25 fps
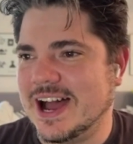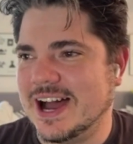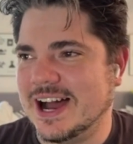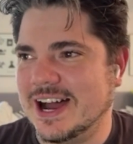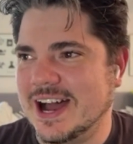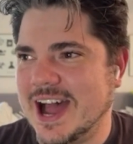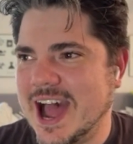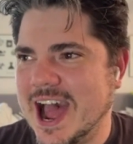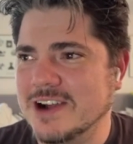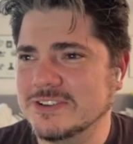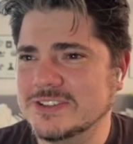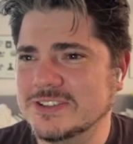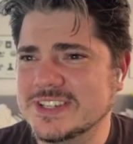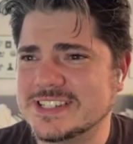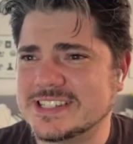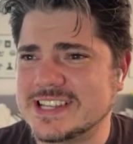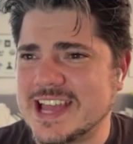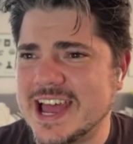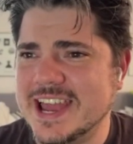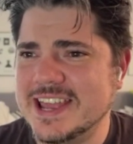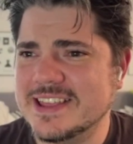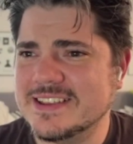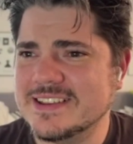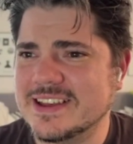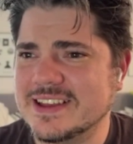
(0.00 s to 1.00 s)

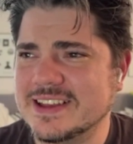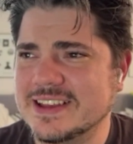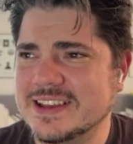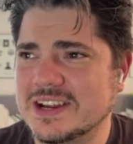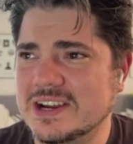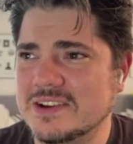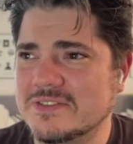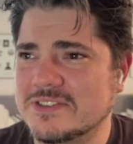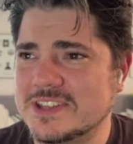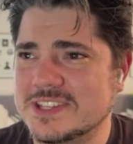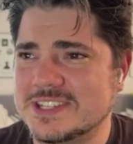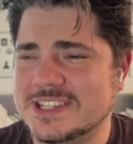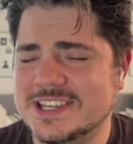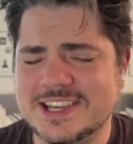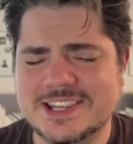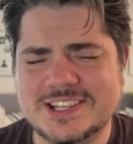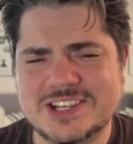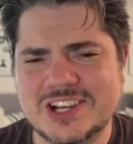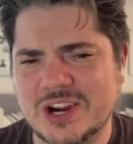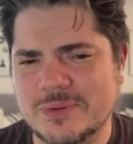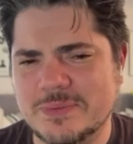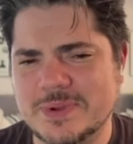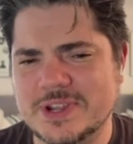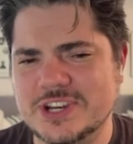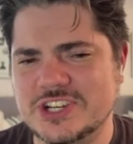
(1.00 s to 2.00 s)
Outside of the
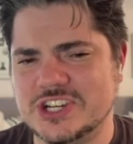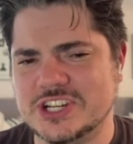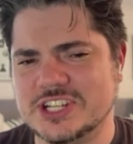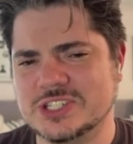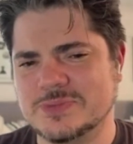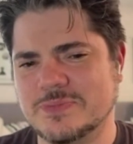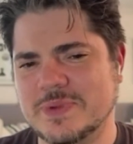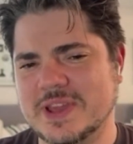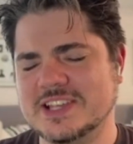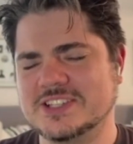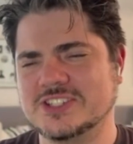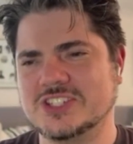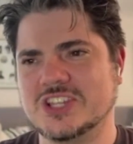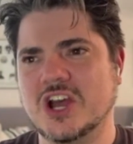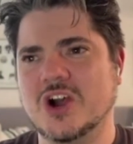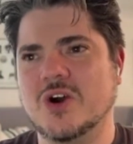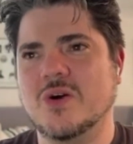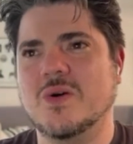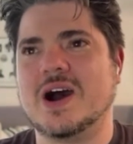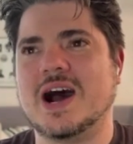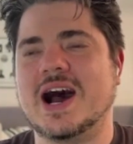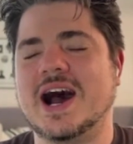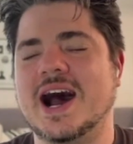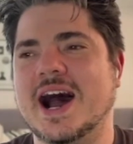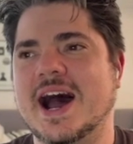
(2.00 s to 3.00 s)
TTRPG space,
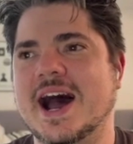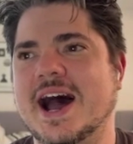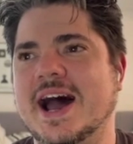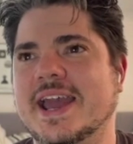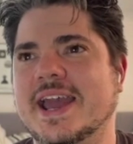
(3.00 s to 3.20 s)
though,